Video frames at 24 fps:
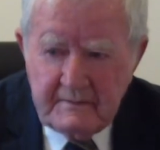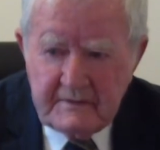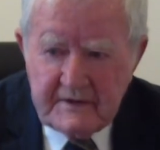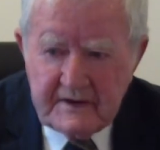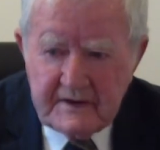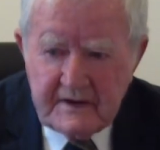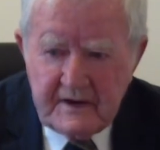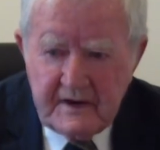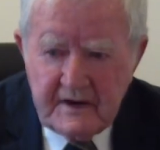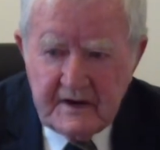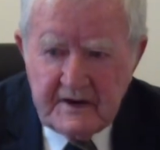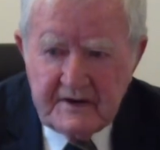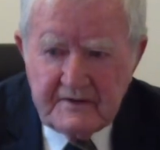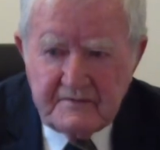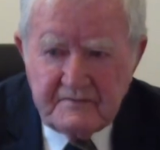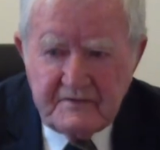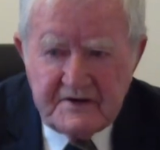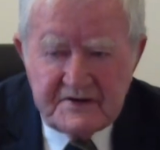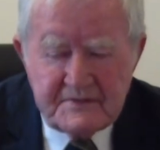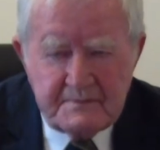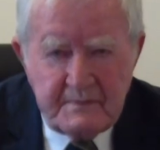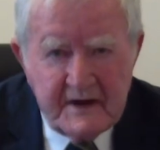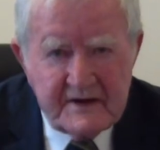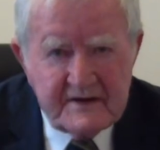would I call it,
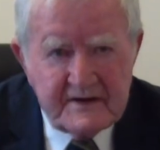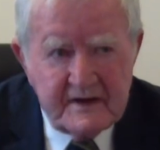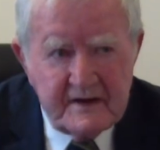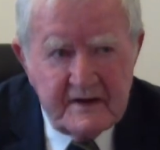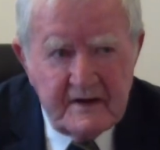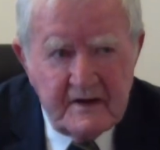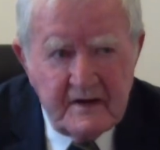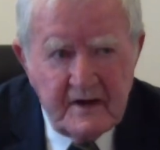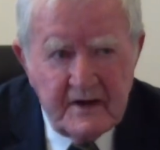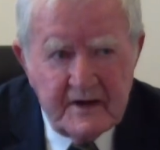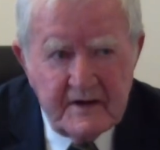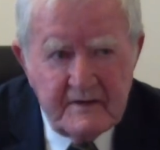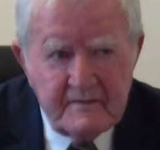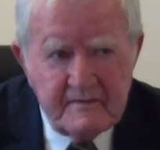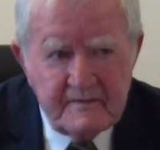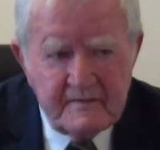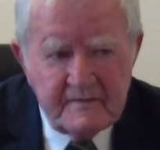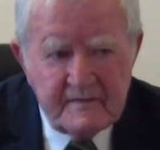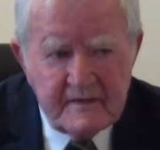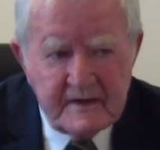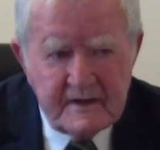respecting life